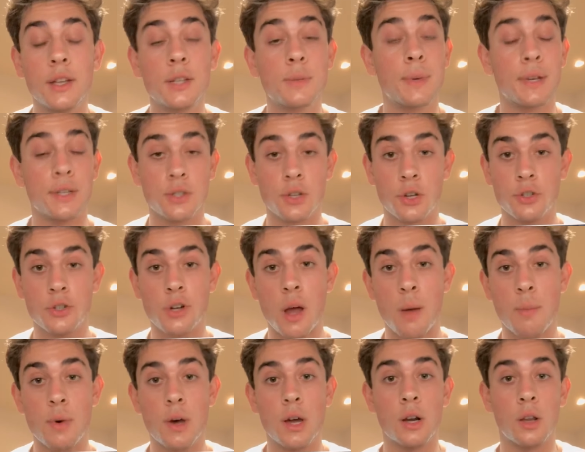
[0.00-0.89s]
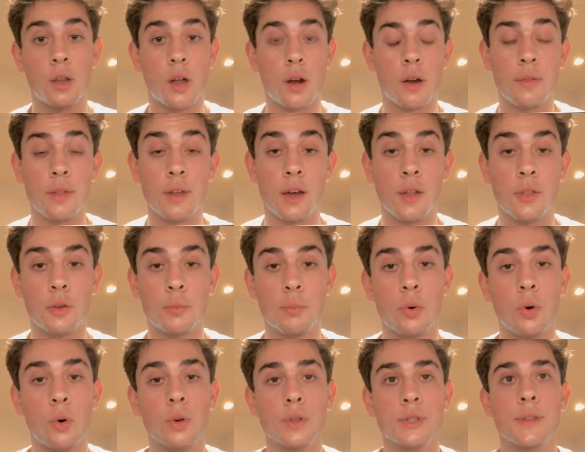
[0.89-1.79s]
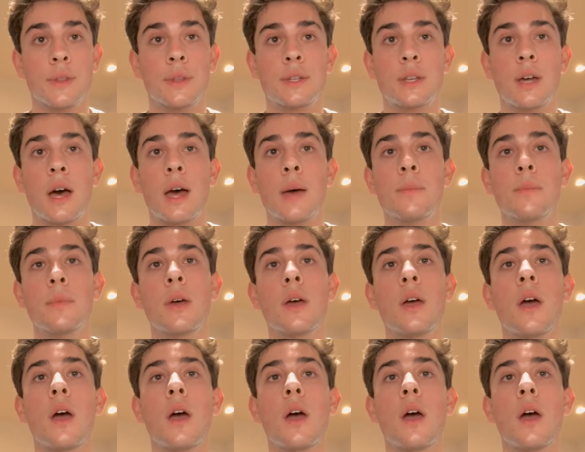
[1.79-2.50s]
depicts her trauma and a lot of the other Poles at the time,